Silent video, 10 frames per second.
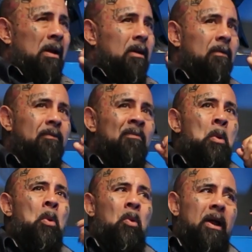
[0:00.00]
I love
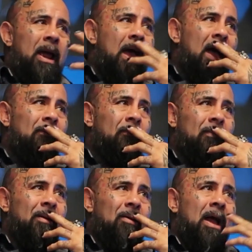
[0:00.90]
what I have.
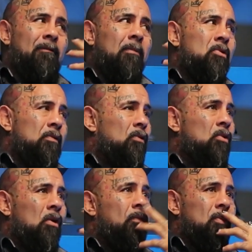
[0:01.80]
I have a beautiful
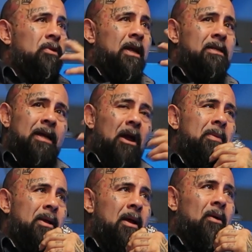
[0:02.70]
girlfriend who takes care of
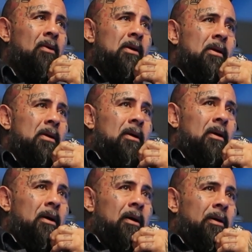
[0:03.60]
me now,
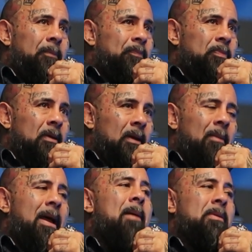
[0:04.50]
and
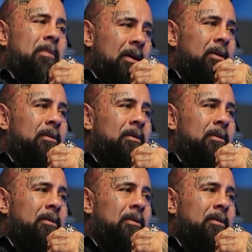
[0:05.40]
I'm happy, man.